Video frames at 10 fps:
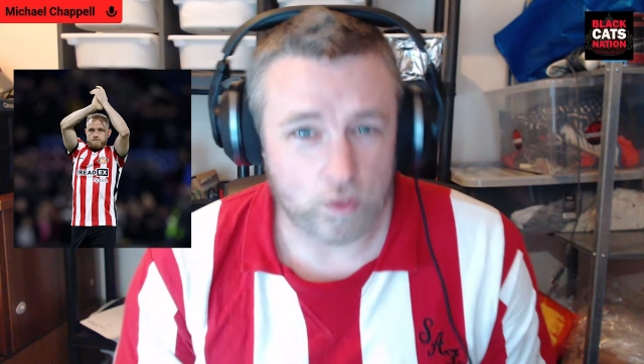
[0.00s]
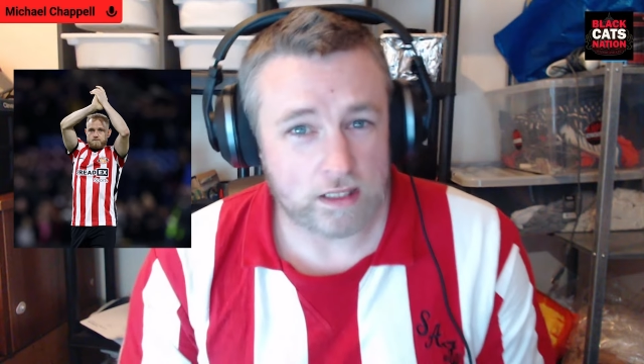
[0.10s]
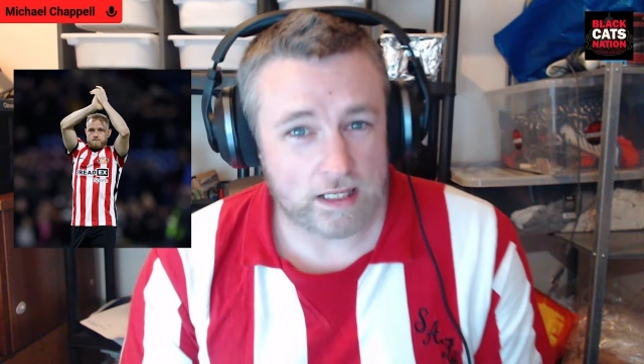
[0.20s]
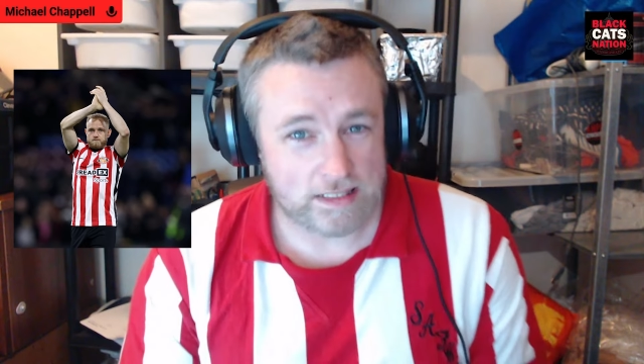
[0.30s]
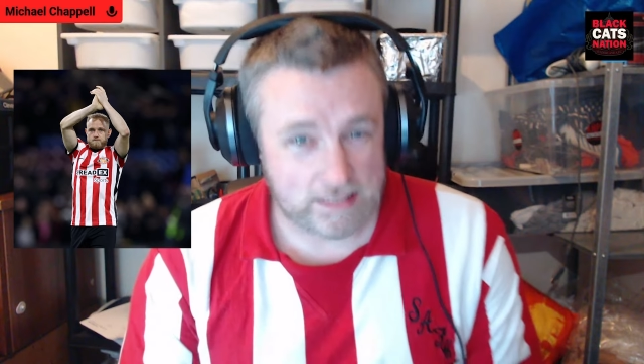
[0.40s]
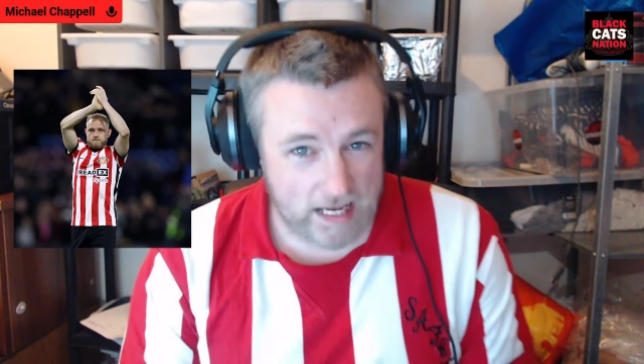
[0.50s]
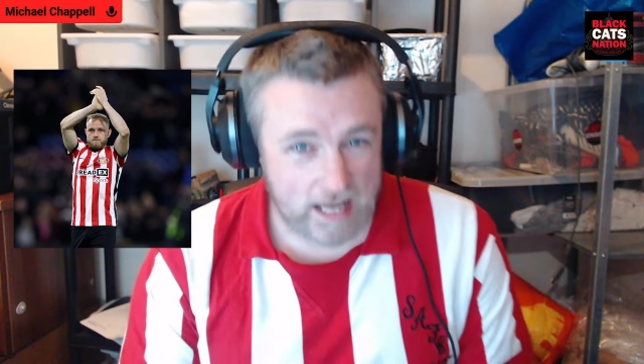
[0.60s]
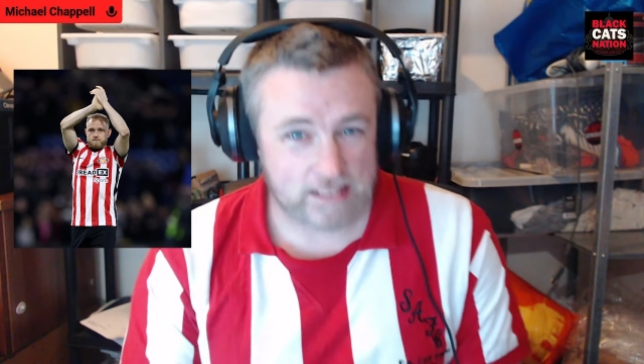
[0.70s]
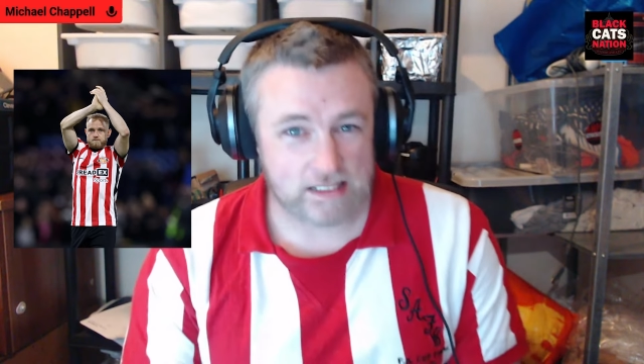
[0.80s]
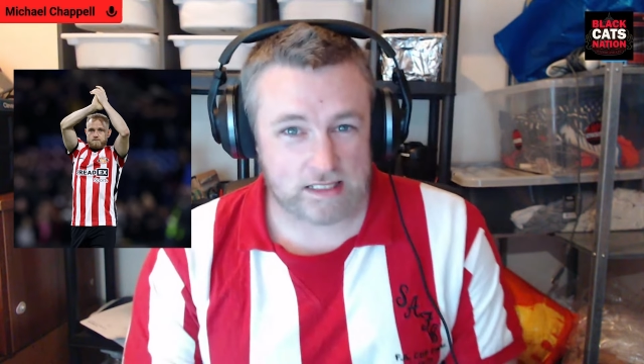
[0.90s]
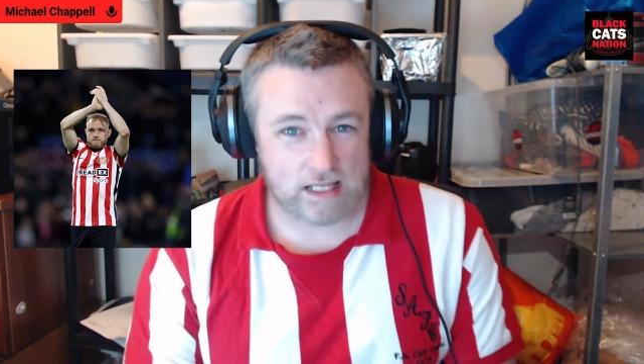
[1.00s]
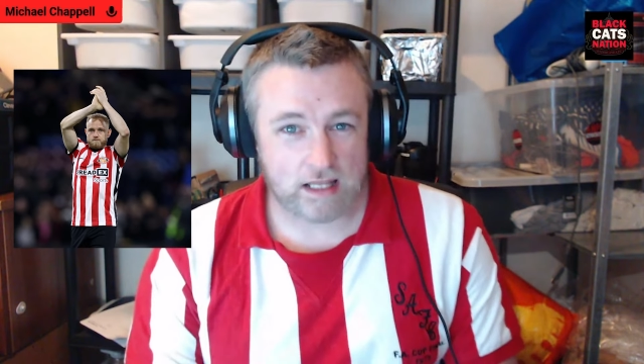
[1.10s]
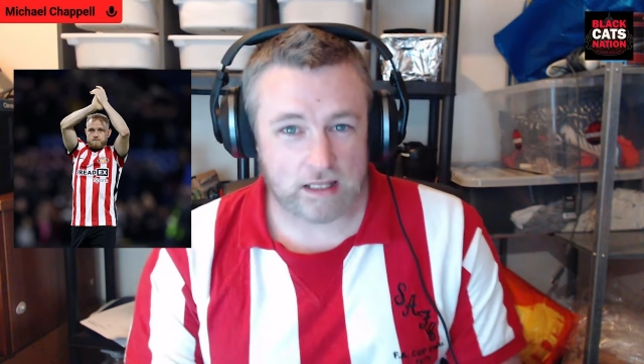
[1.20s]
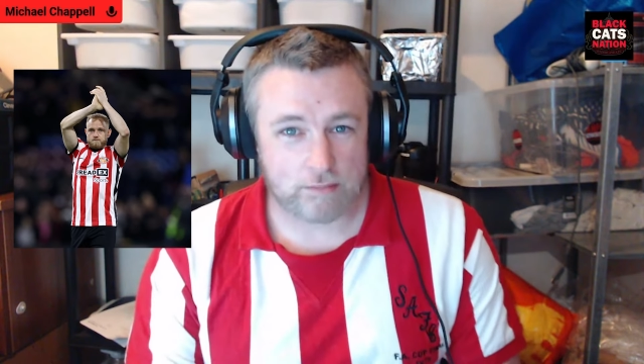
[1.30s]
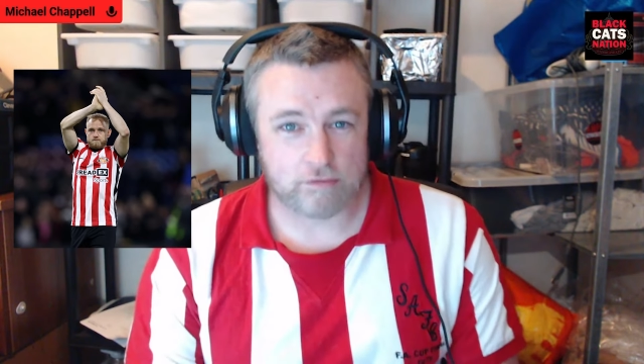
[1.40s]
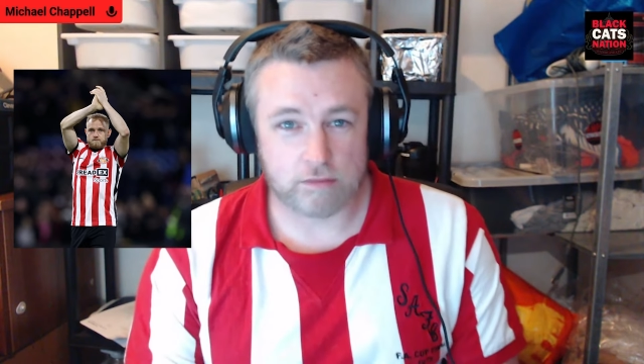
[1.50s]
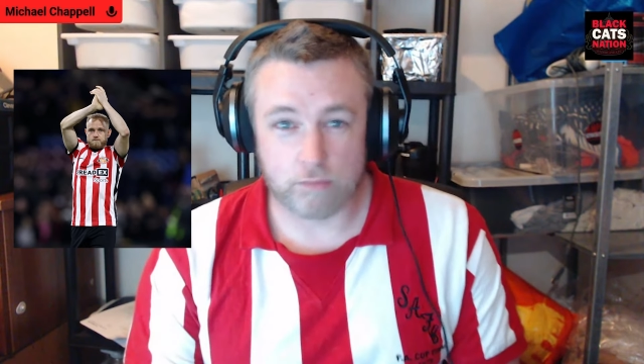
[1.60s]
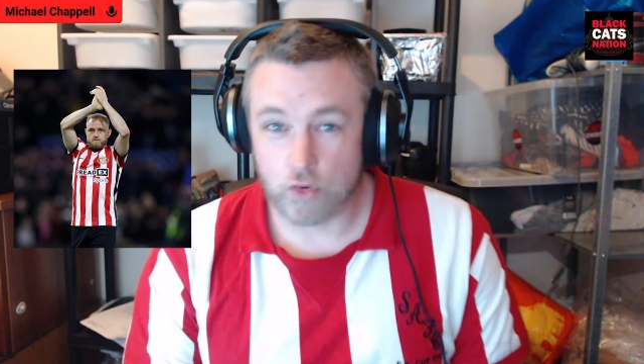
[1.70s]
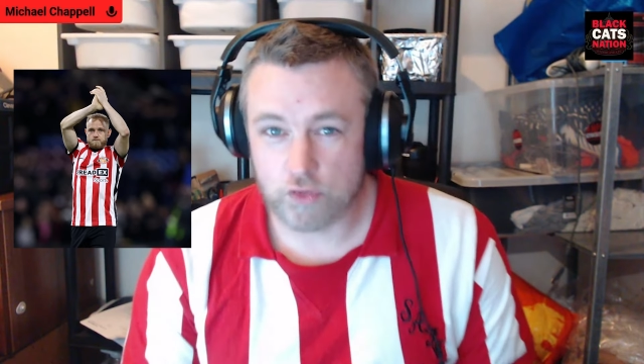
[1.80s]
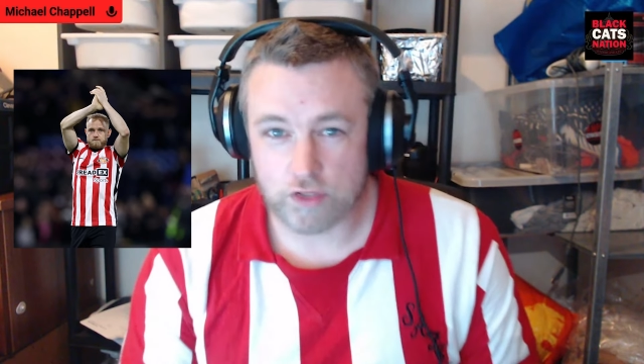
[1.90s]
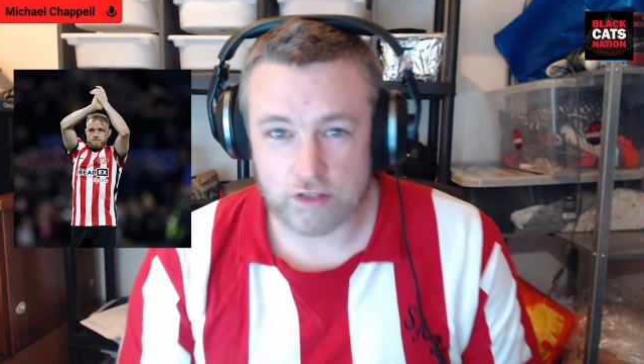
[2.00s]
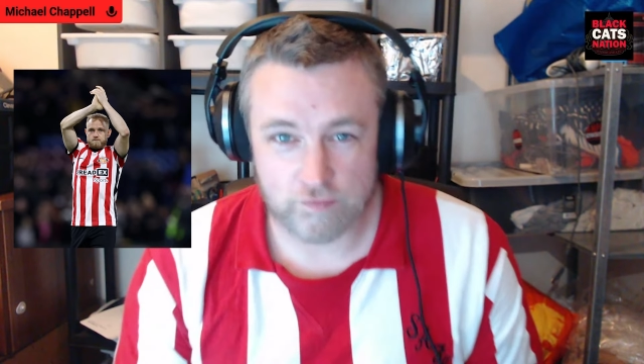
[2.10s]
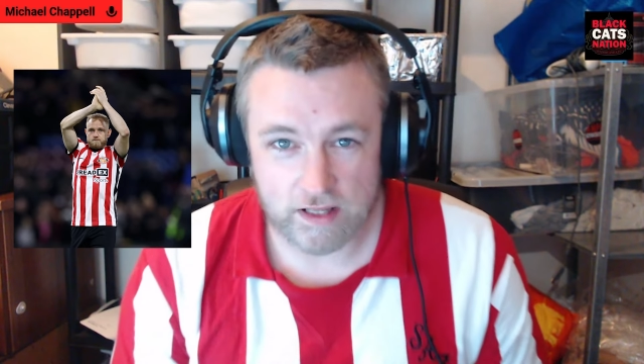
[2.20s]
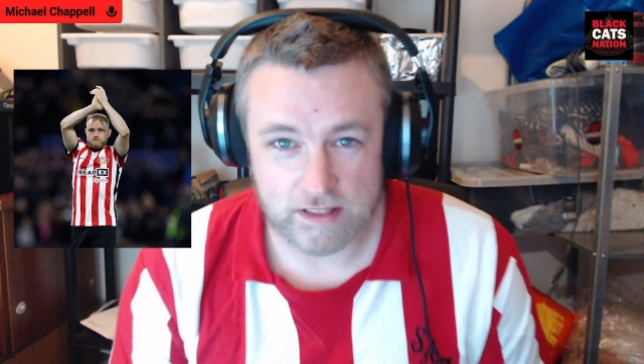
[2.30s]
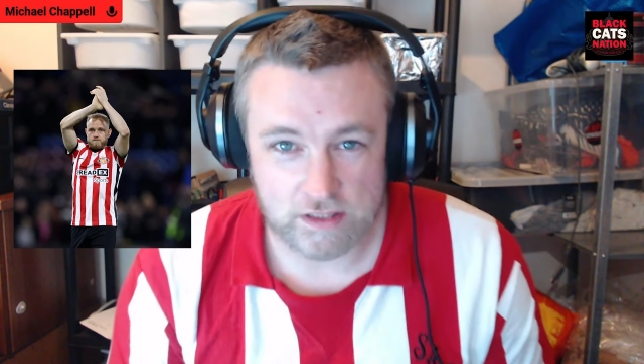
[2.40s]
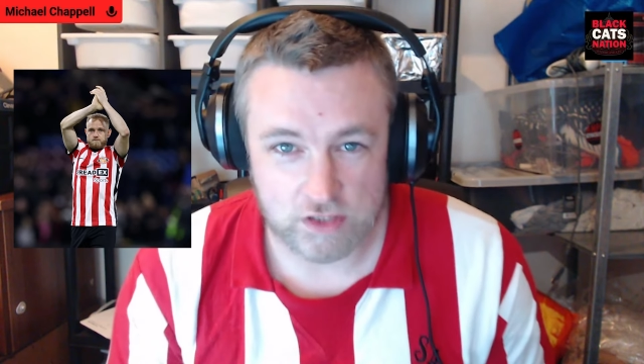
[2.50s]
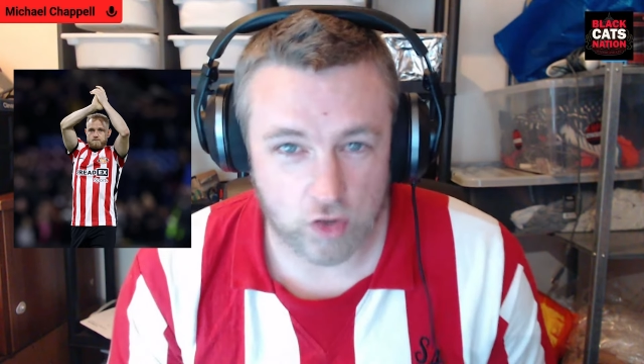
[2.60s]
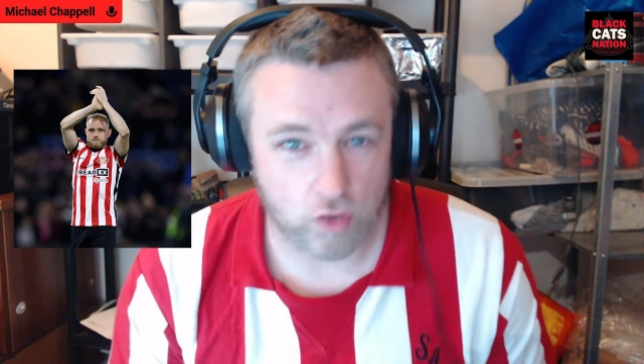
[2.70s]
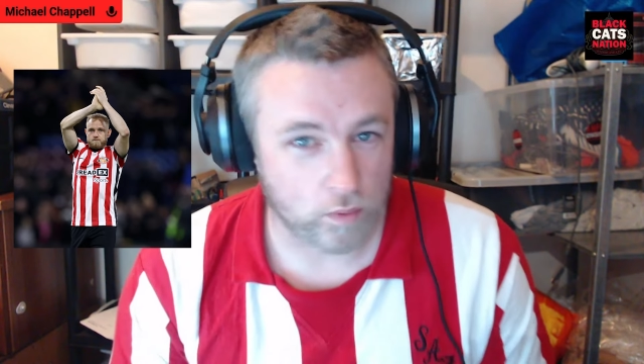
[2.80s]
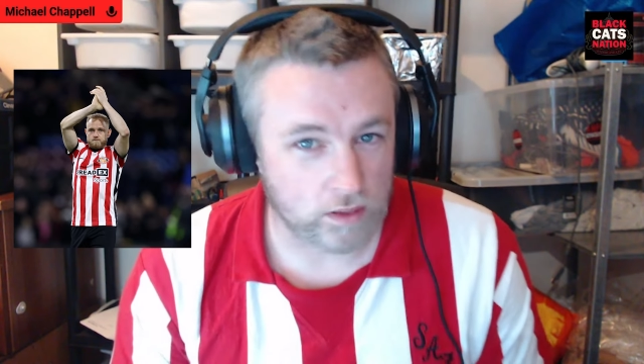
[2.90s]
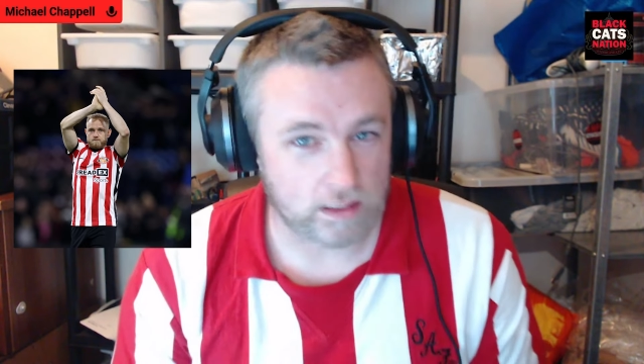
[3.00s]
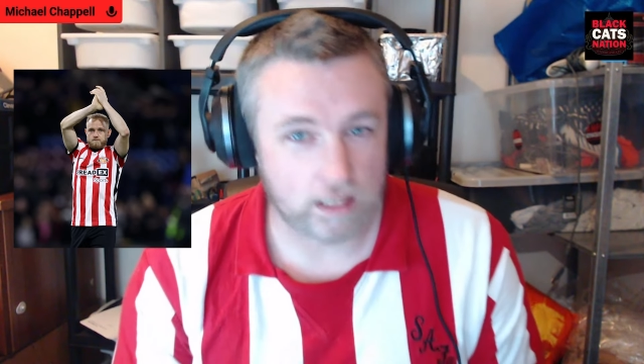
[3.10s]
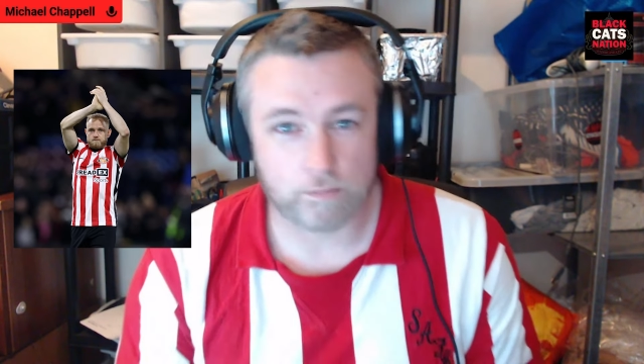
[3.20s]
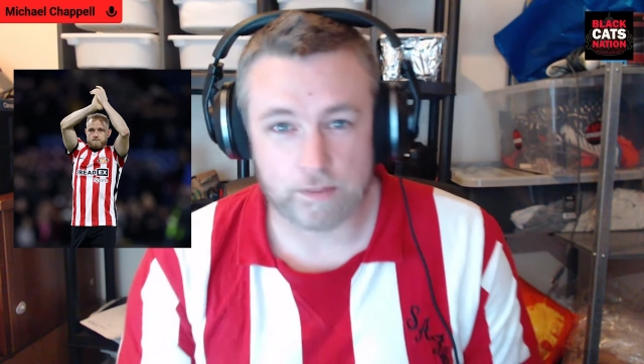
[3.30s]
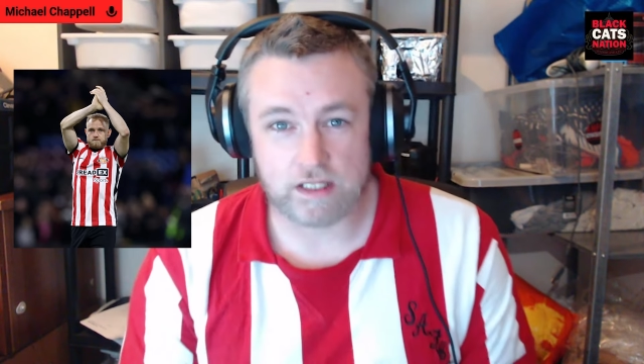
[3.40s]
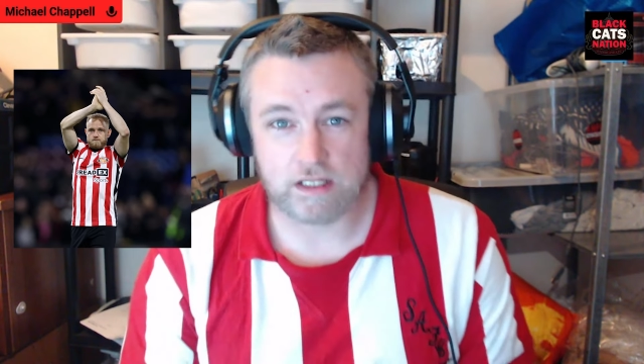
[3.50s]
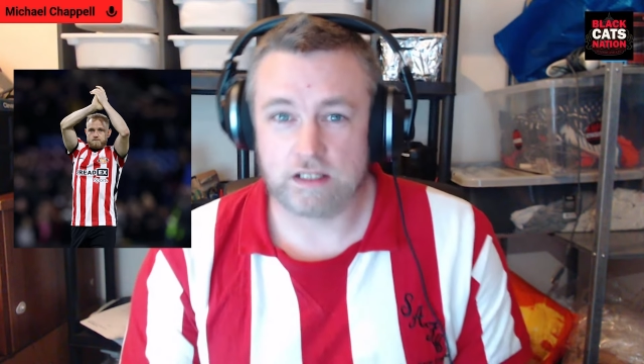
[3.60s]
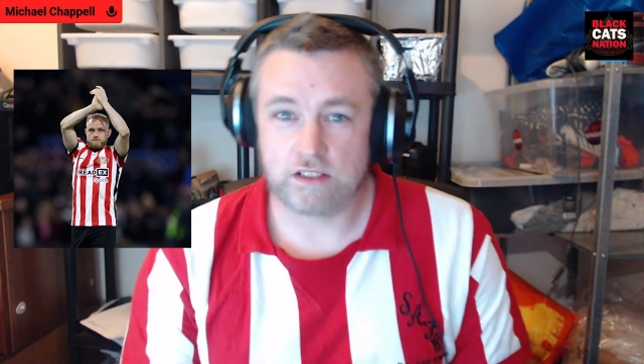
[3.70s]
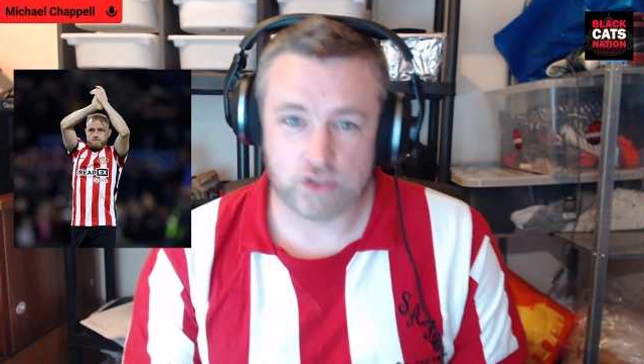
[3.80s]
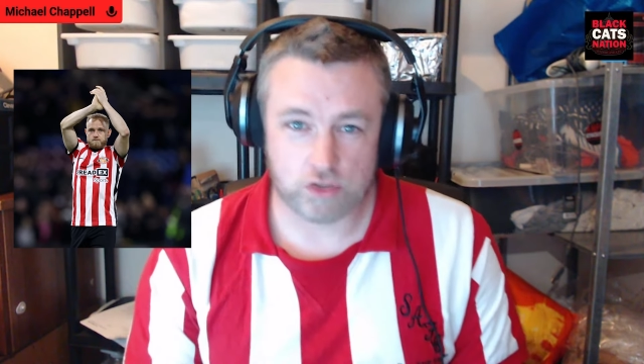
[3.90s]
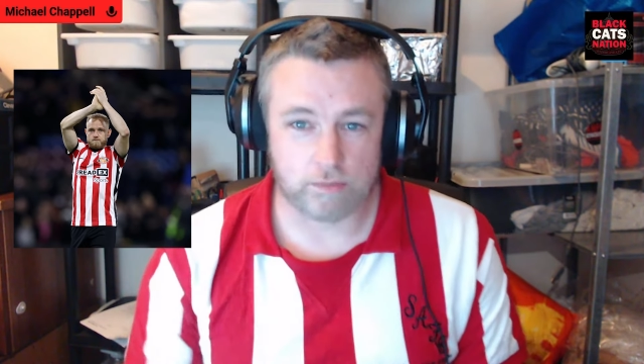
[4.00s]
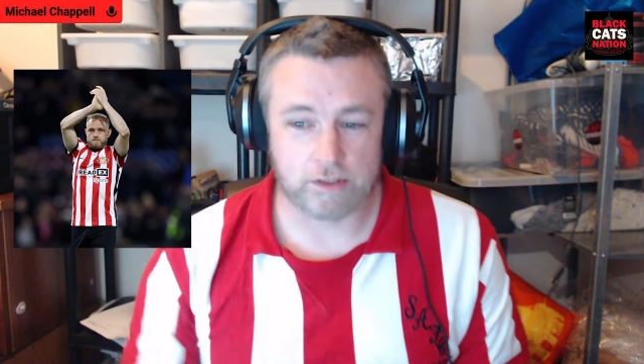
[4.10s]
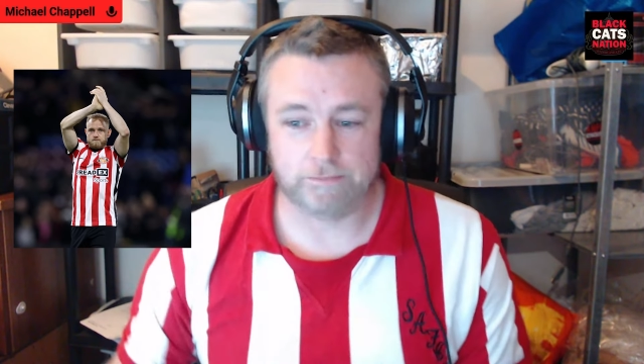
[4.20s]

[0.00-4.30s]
Will they dare to sell him from under the fans, or will that be summer?